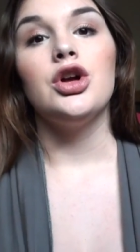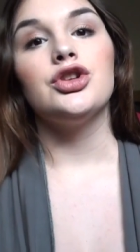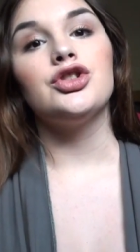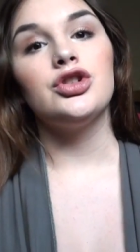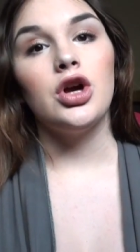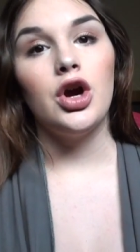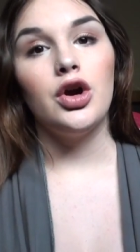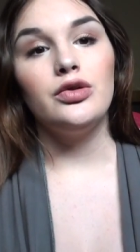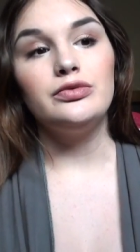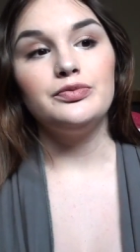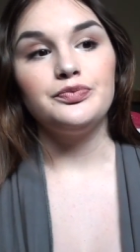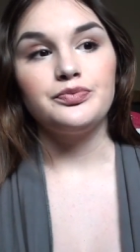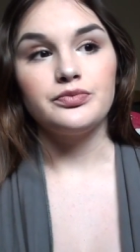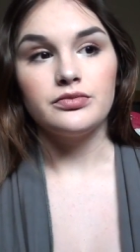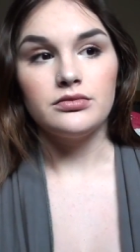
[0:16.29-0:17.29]
So
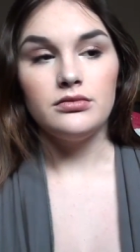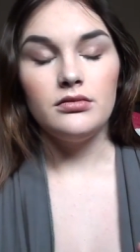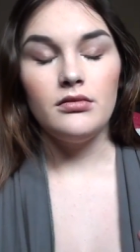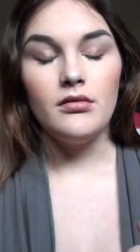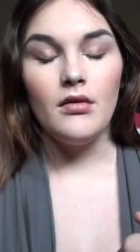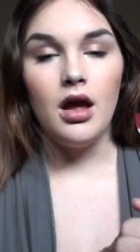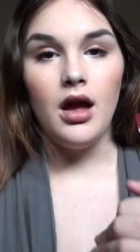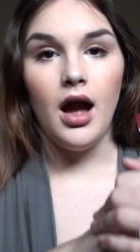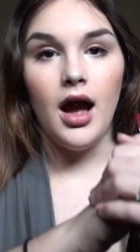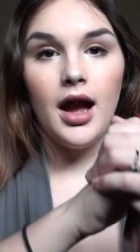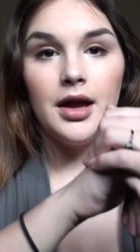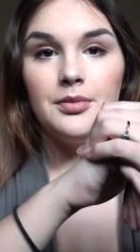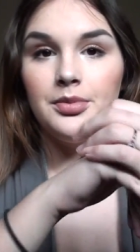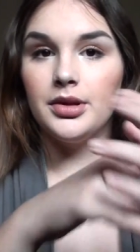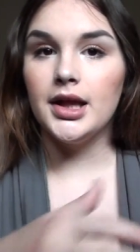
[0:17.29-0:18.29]

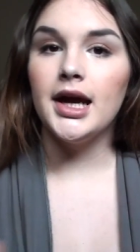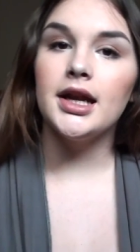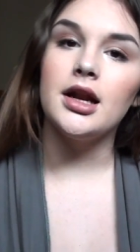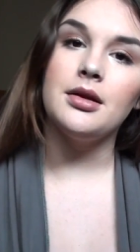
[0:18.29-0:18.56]
I plan